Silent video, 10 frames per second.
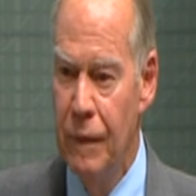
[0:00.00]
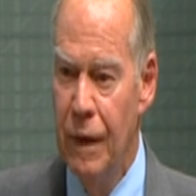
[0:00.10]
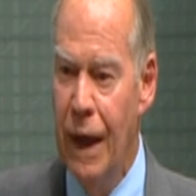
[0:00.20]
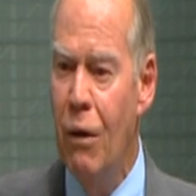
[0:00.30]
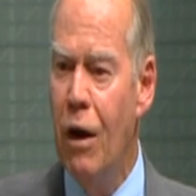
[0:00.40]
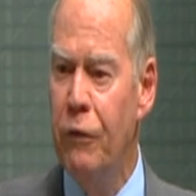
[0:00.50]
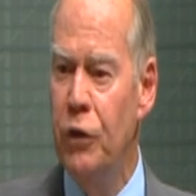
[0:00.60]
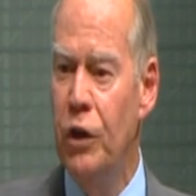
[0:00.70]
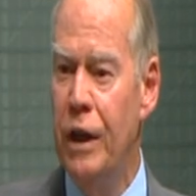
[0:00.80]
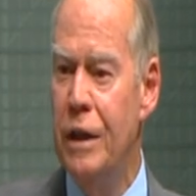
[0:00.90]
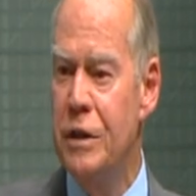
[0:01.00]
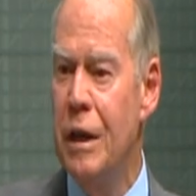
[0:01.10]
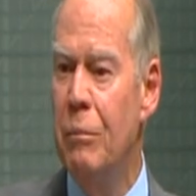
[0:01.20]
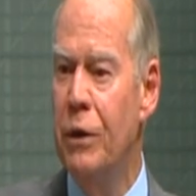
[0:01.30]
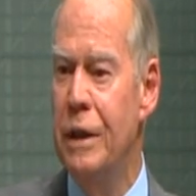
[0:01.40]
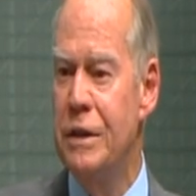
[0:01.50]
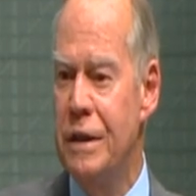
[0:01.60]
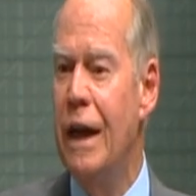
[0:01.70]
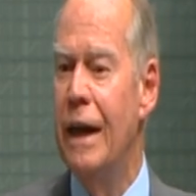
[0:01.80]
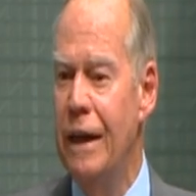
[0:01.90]
How often do you hear somebody
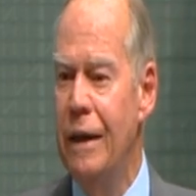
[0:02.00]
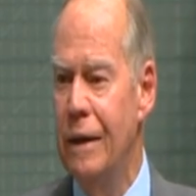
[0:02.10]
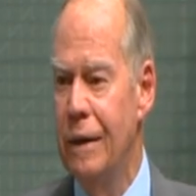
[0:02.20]
say,